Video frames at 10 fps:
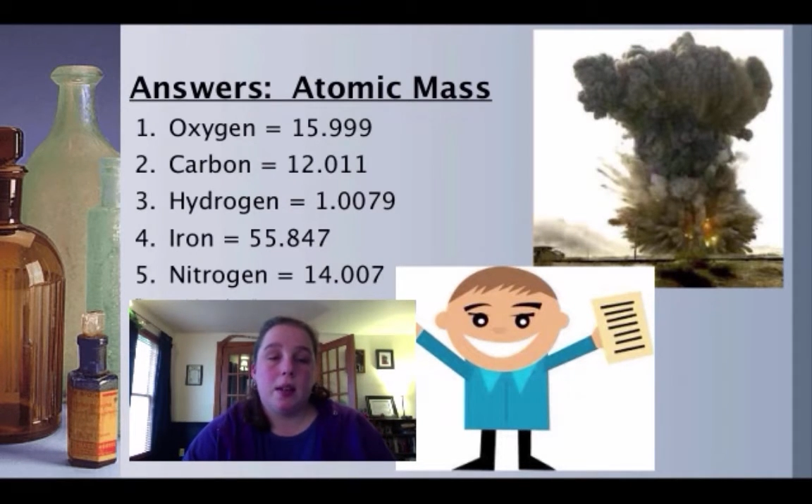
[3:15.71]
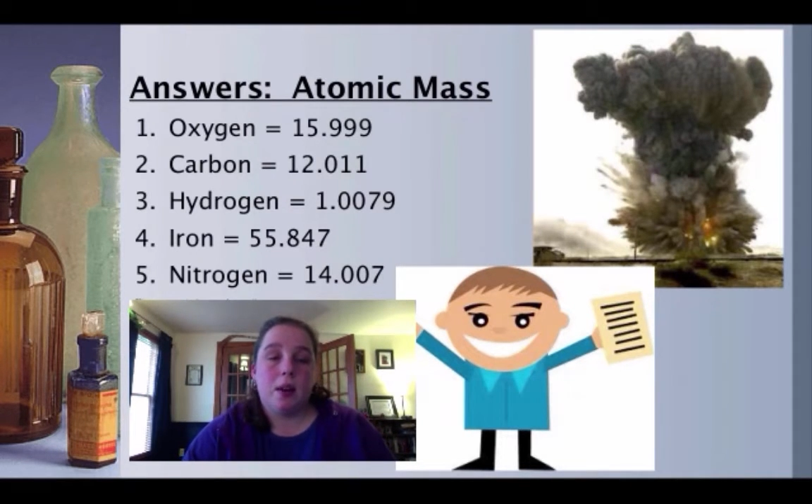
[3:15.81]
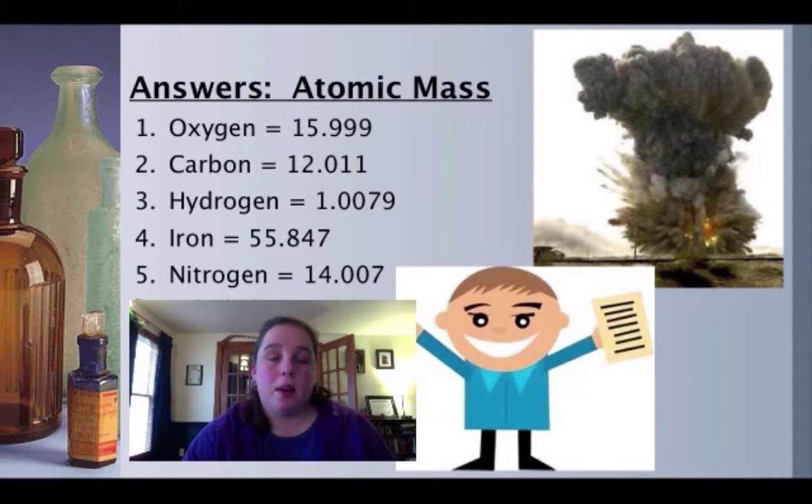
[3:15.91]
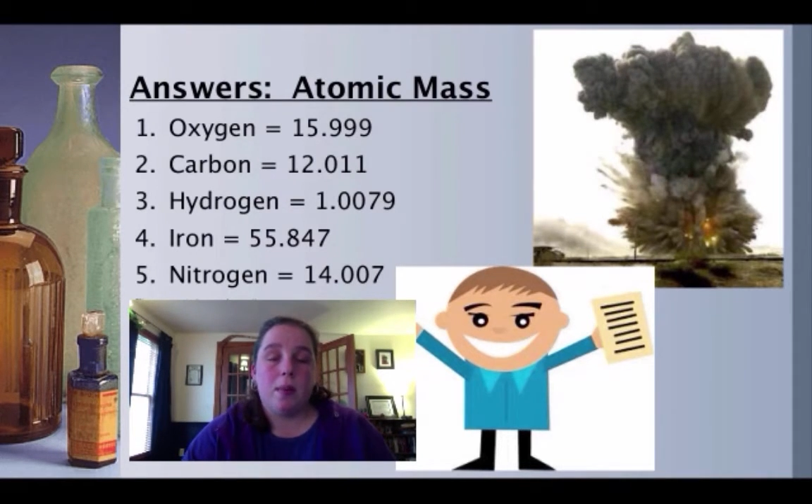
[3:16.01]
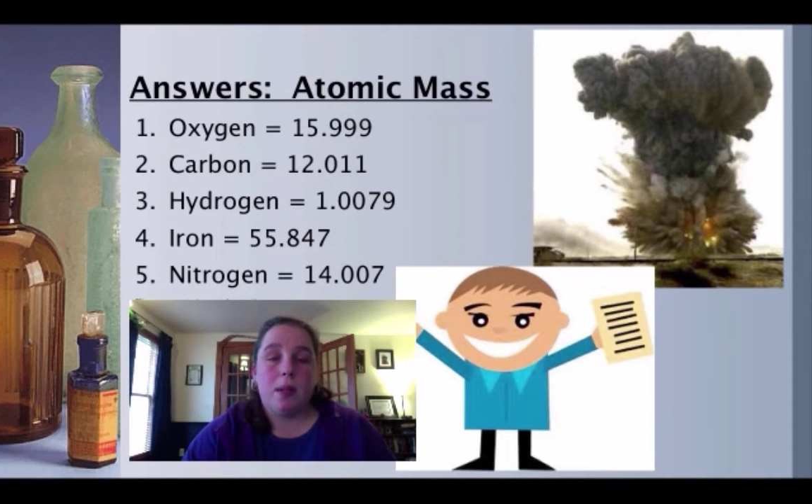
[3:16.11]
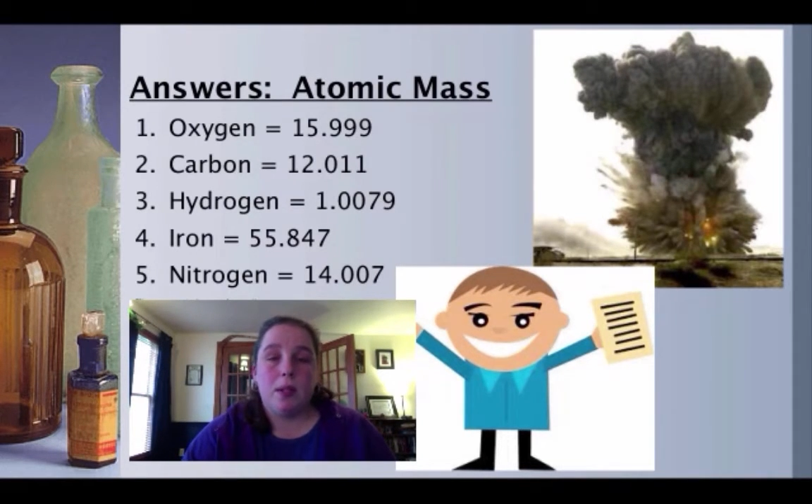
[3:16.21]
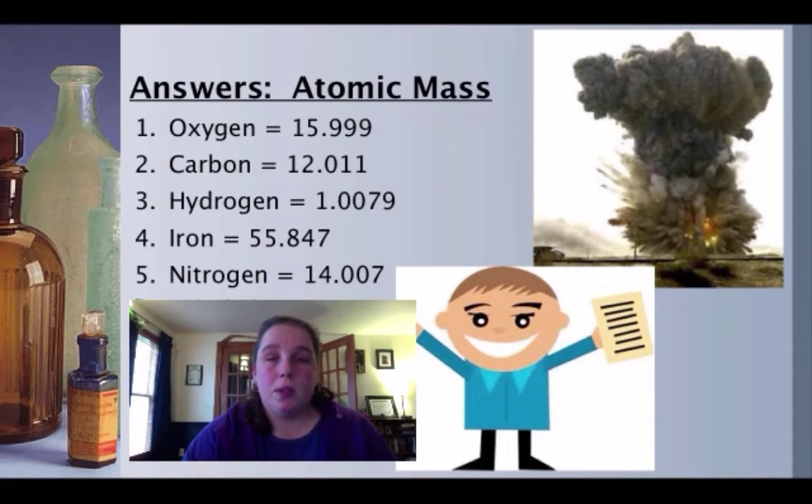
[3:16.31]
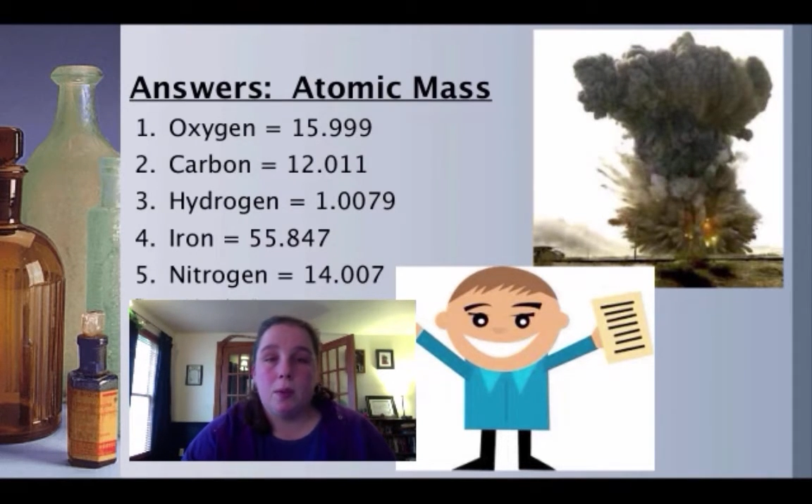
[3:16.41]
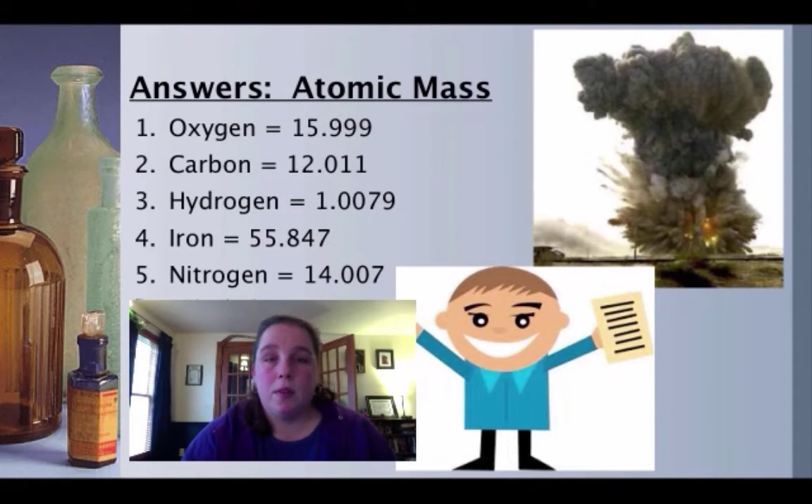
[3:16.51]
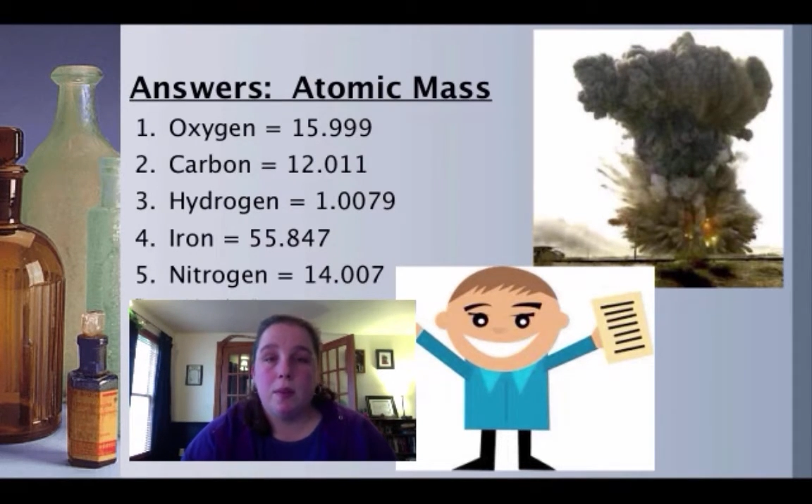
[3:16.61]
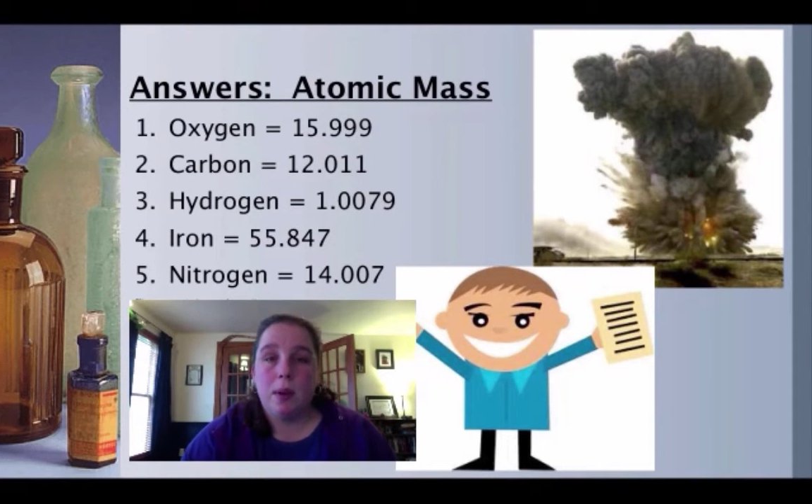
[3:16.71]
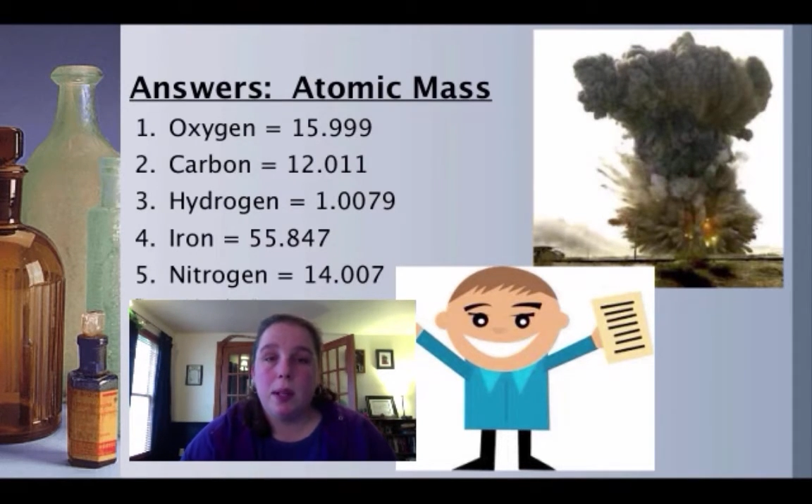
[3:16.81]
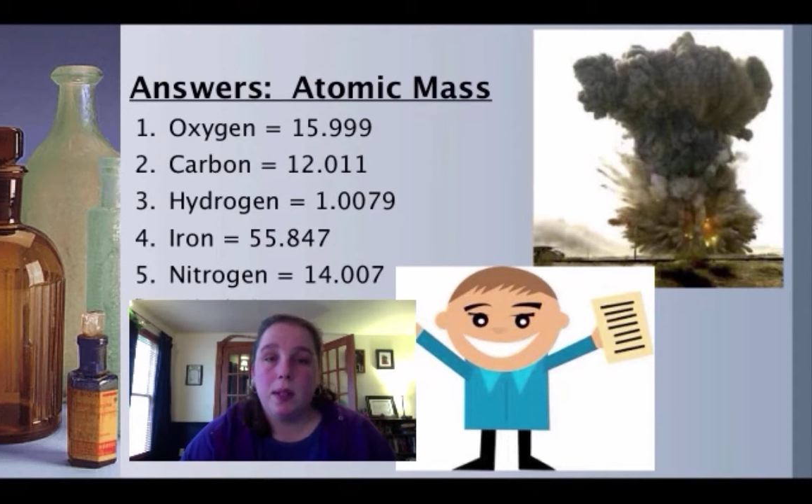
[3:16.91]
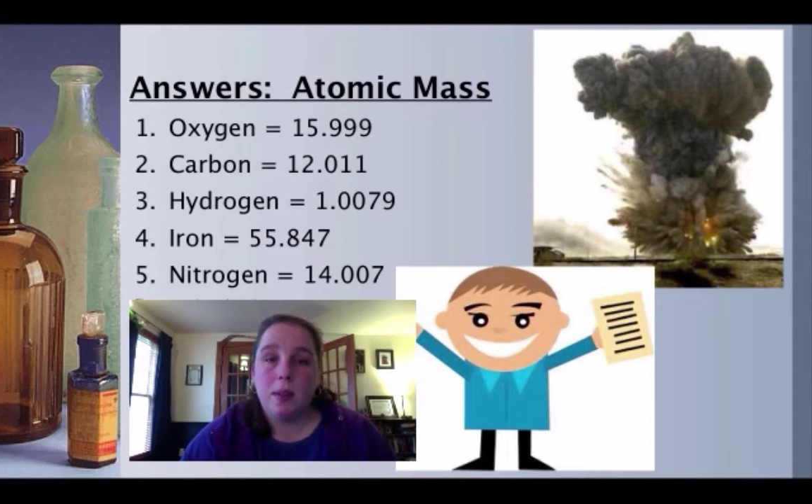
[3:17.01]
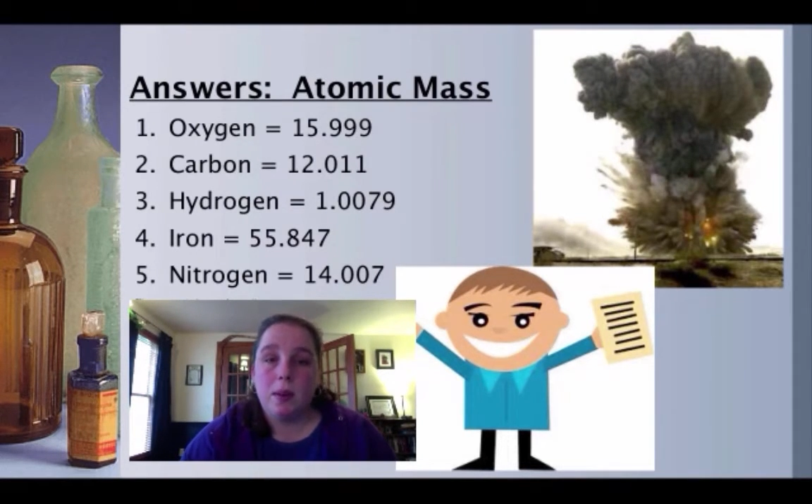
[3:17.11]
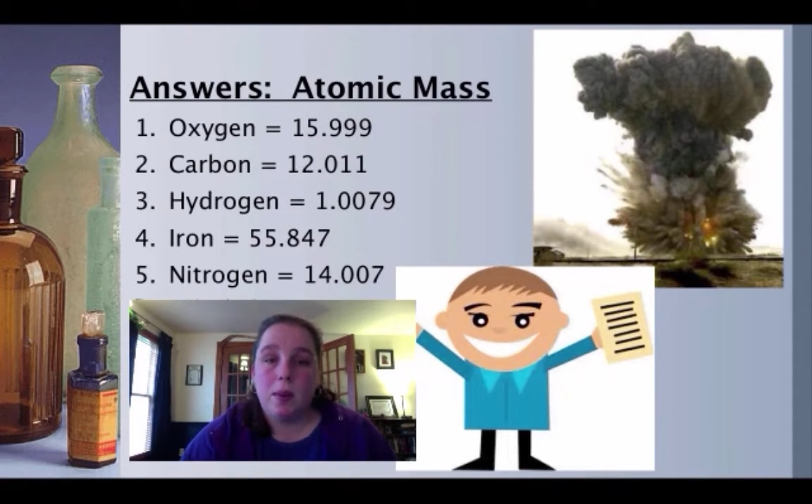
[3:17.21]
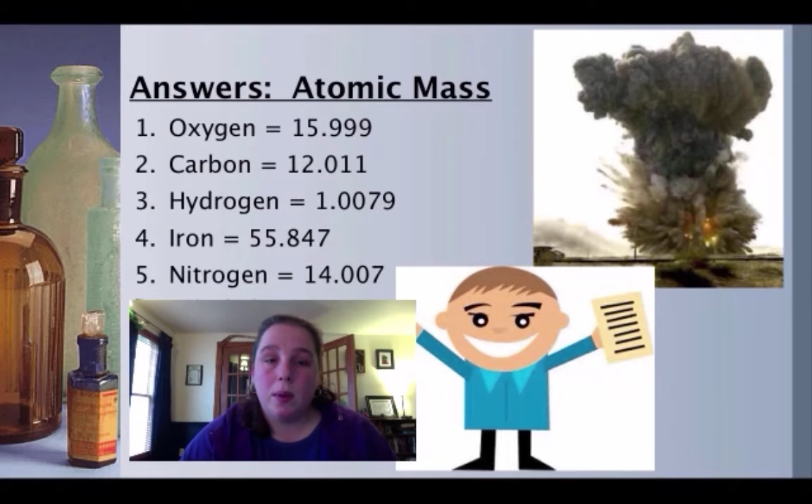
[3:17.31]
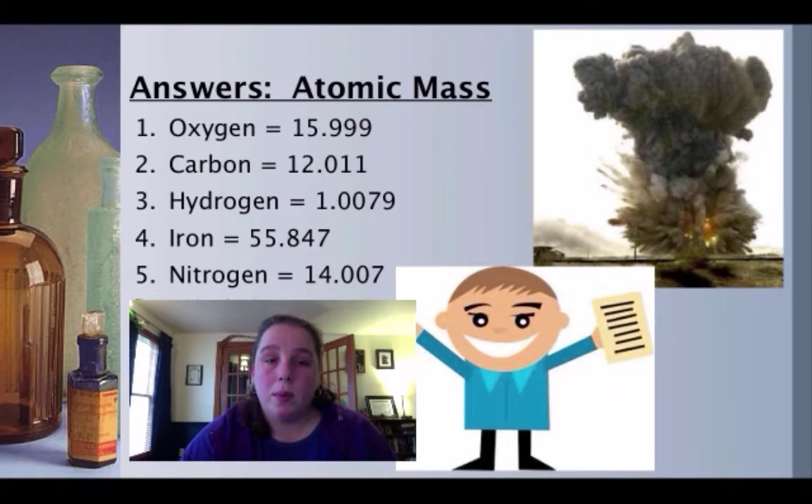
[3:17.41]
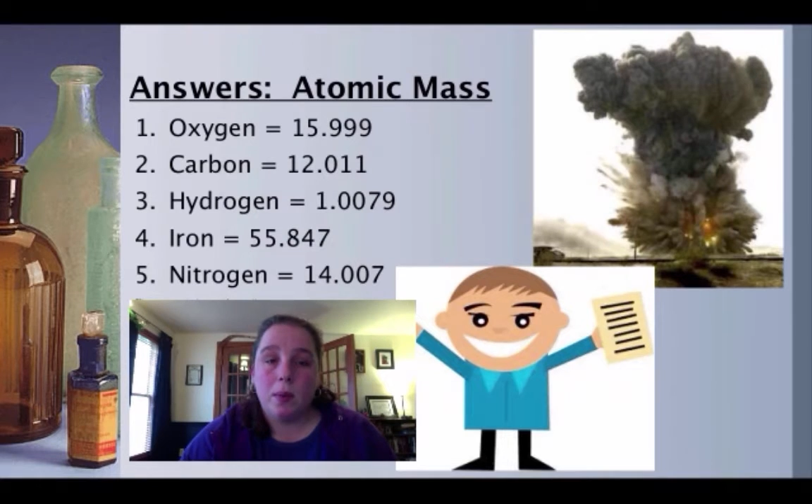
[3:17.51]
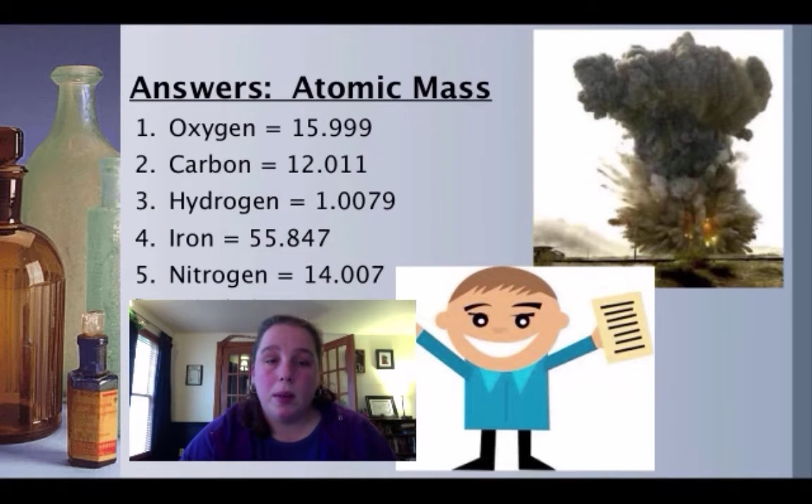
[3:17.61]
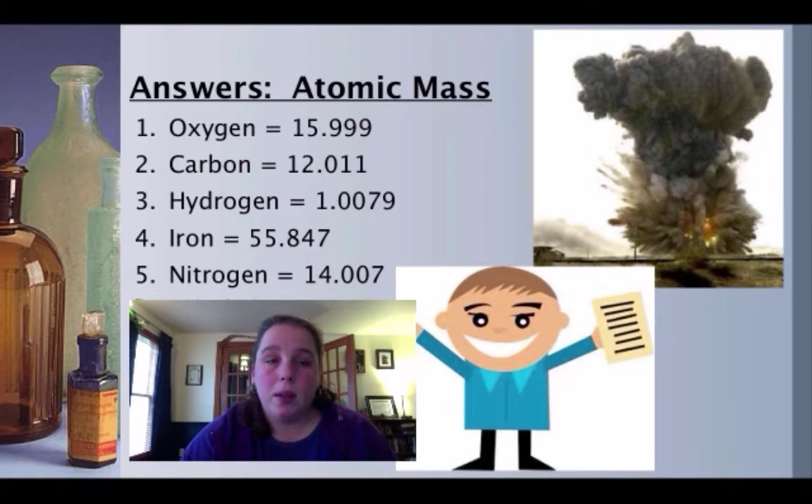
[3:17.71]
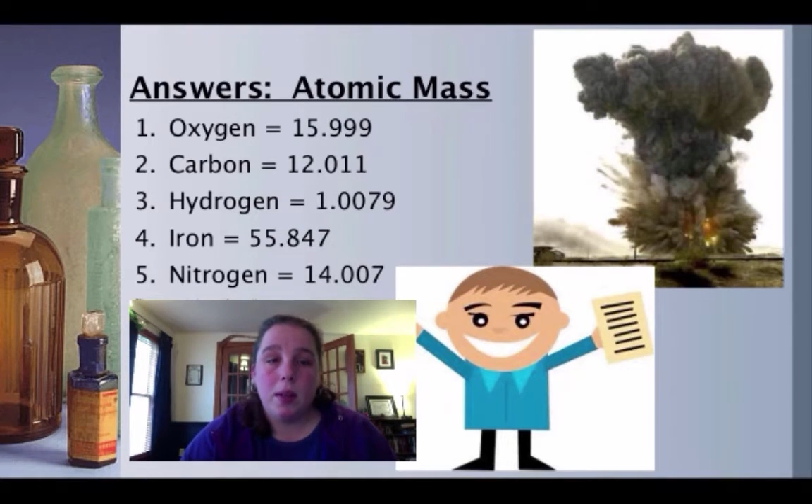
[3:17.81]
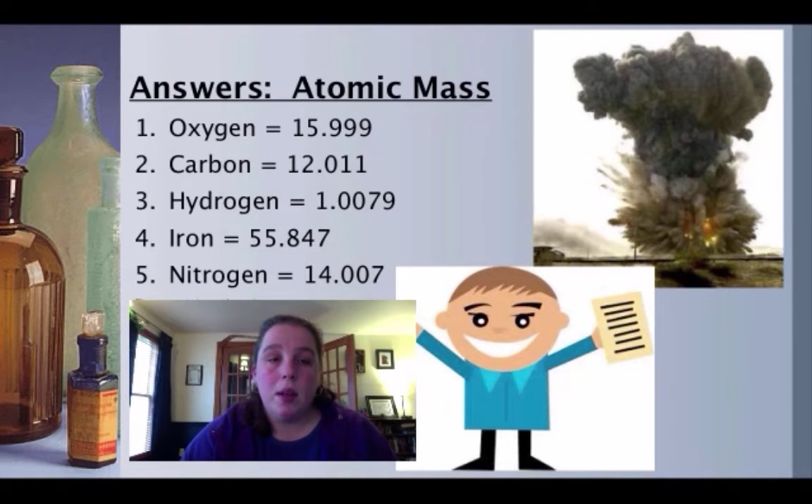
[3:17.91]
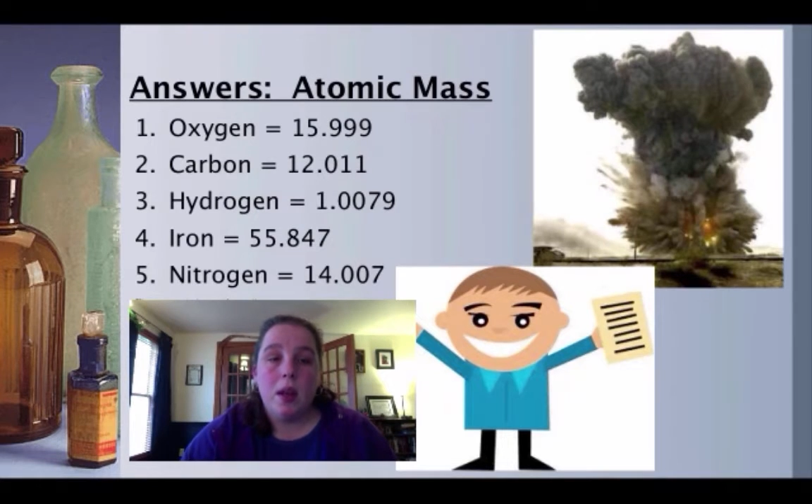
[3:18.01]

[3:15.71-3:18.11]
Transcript: and carbon is 12.011,